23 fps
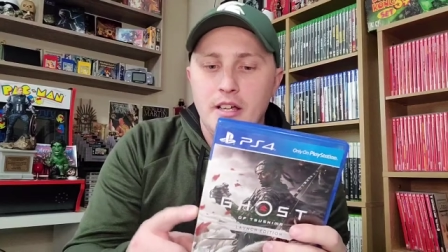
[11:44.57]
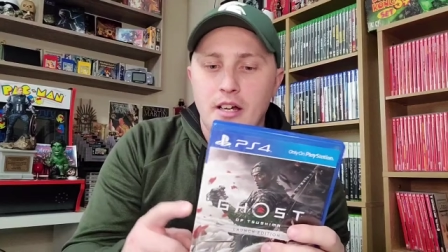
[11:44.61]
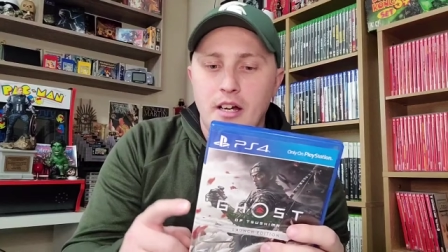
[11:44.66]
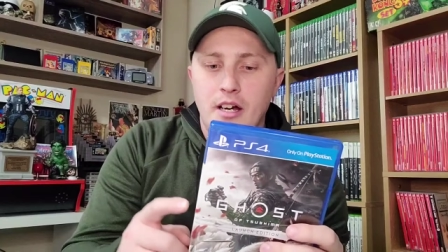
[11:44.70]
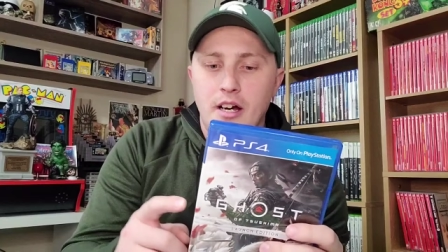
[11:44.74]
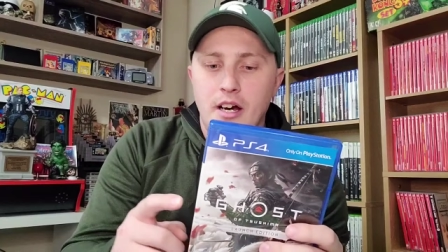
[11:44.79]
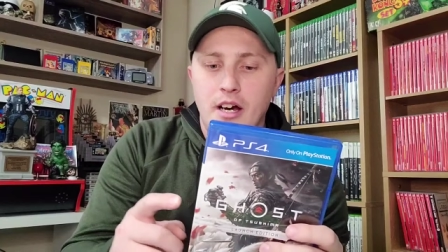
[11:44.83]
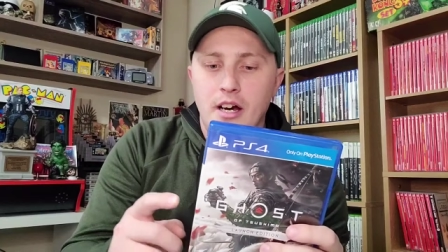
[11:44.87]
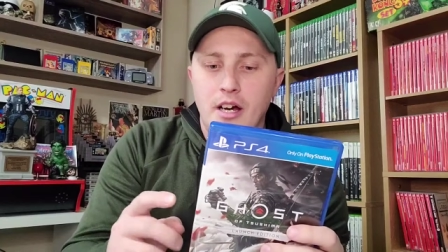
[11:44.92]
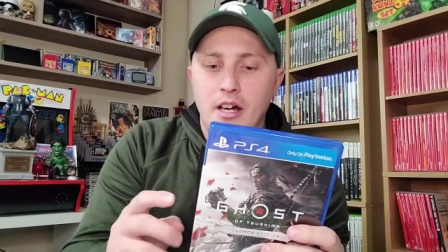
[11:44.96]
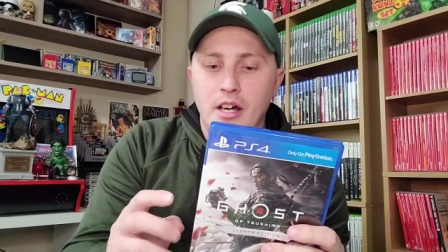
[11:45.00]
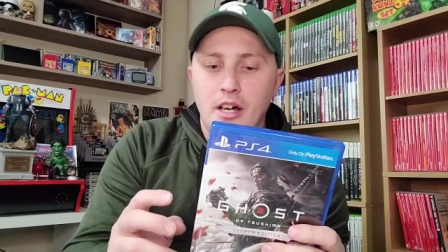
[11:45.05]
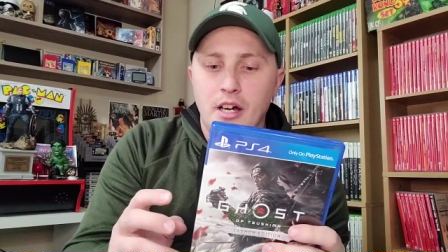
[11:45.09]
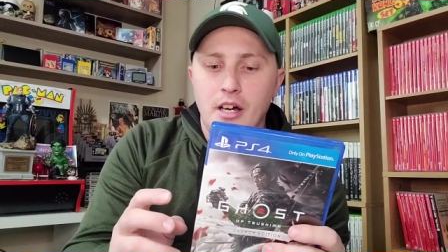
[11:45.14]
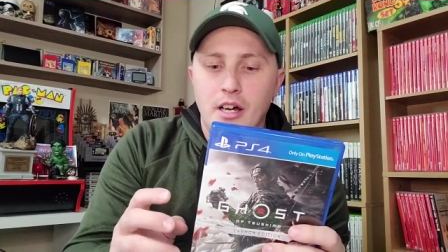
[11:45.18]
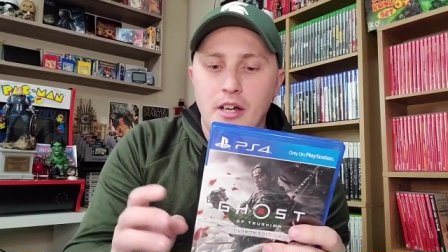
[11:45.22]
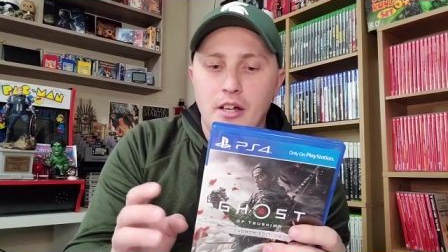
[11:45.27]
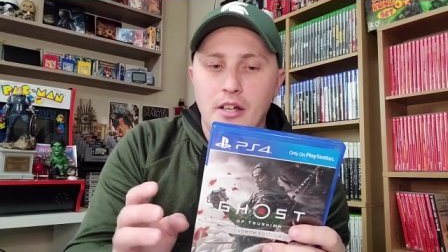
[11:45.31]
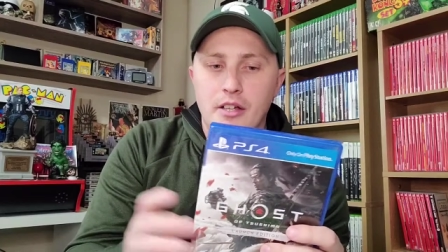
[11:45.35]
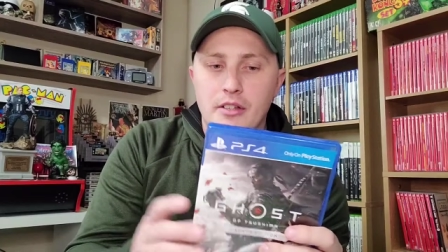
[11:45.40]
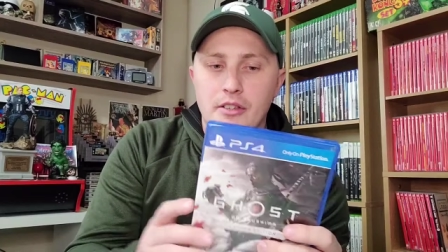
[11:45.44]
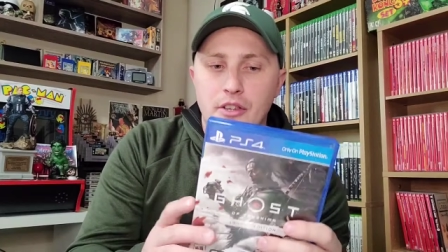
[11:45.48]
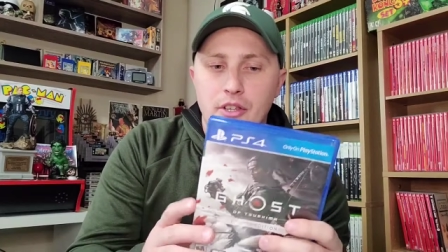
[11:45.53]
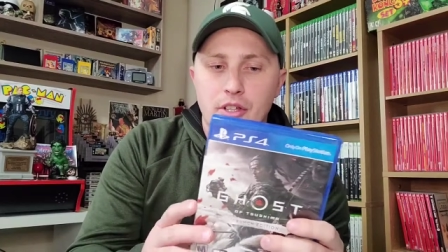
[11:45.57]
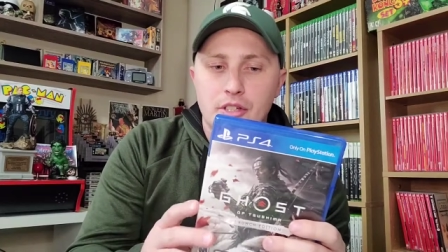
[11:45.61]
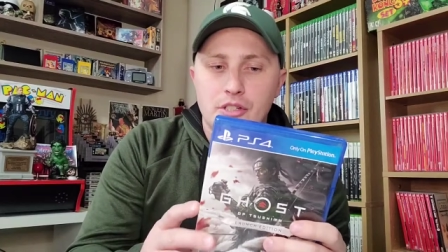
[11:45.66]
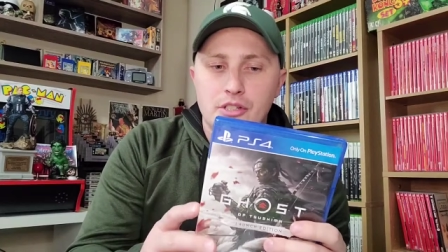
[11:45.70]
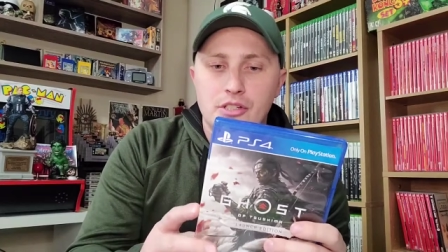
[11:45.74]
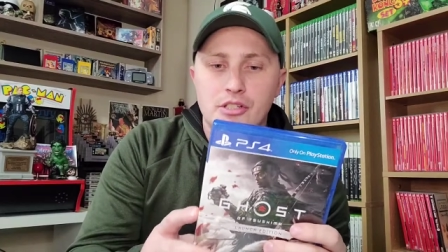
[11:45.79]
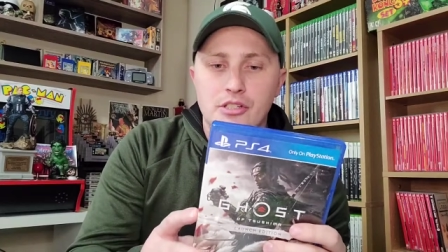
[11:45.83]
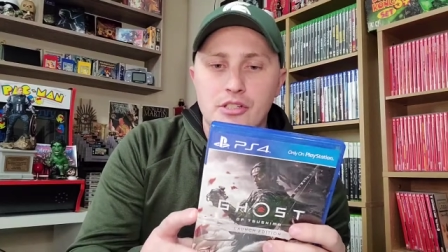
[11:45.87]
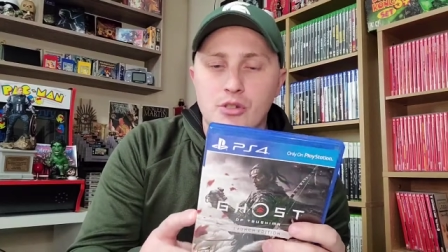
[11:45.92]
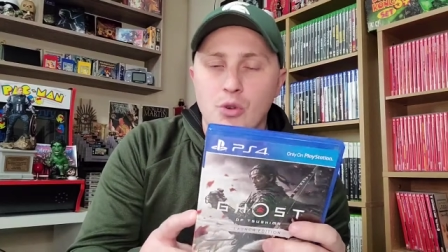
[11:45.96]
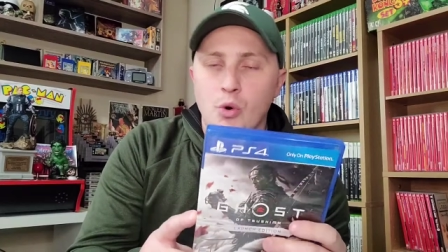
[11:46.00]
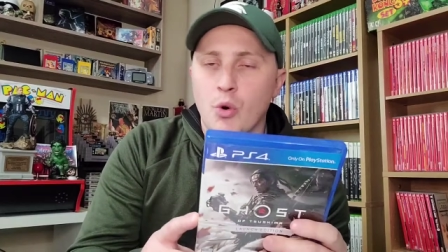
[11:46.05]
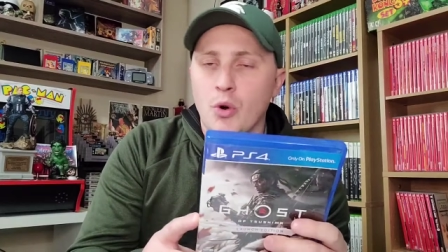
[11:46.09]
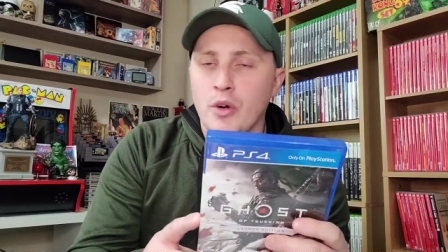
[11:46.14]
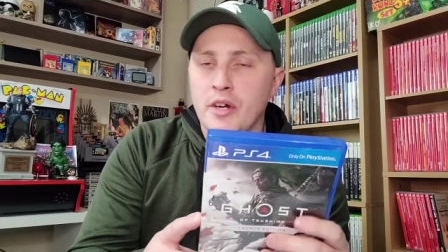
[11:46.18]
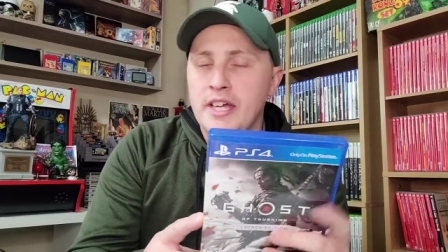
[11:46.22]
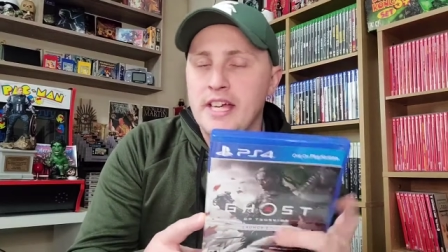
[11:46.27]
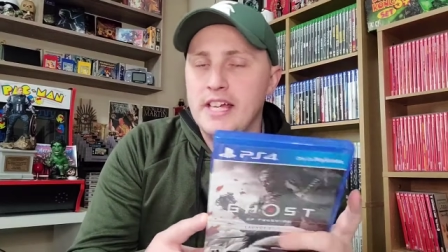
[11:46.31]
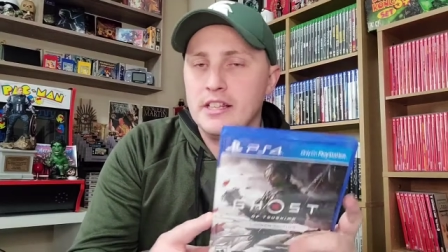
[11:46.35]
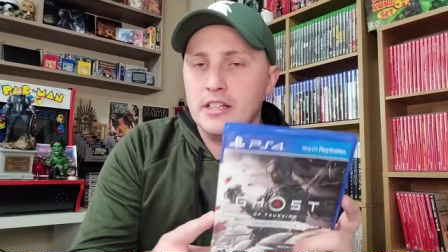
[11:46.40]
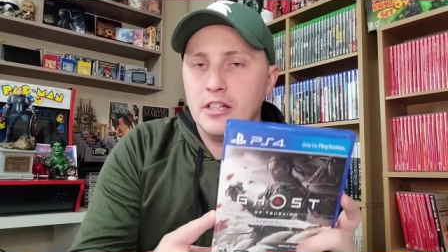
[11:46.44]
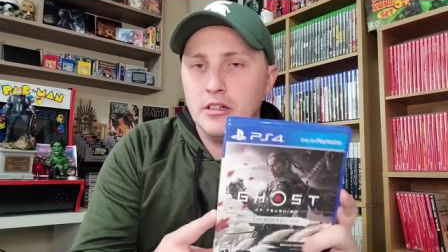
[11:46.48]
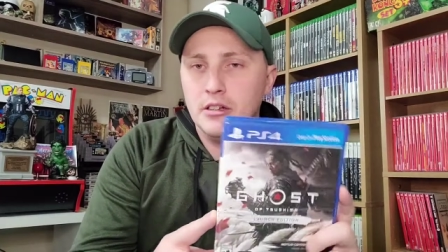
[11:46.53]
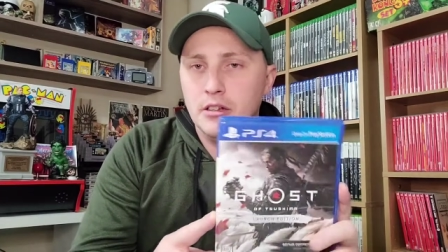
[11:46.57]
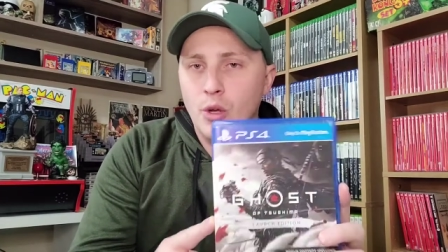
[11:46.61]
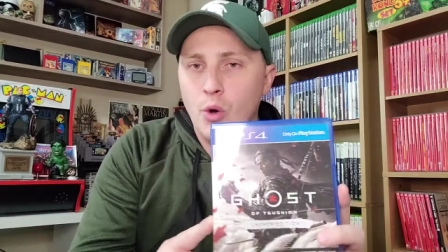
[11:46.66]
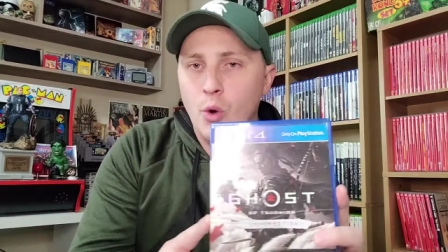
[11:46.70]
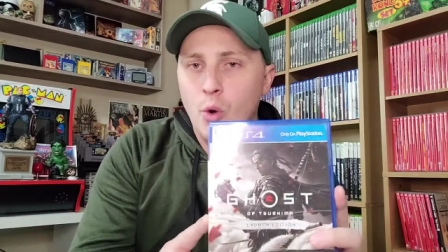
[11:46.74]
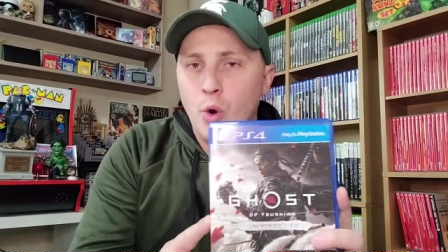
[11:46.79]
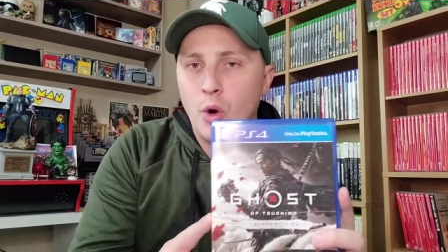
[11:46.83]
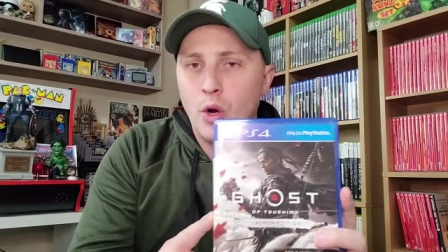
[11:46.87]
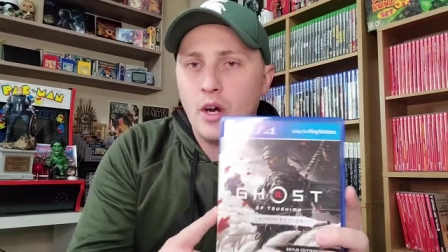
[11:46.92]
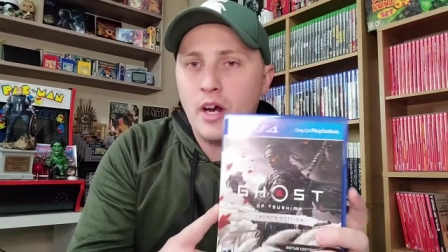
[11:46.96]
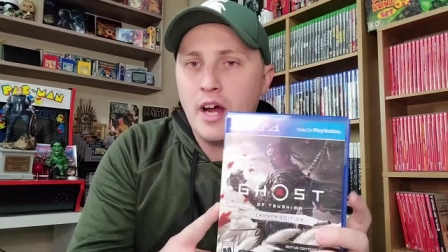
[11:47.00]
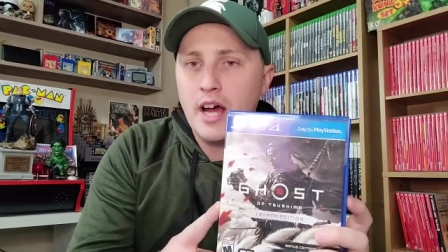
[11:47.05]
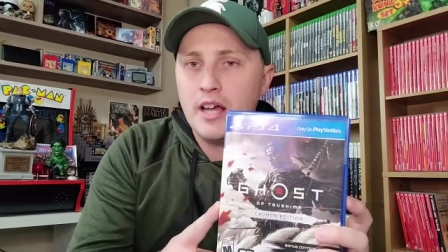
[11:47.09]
Uh, the story and the lore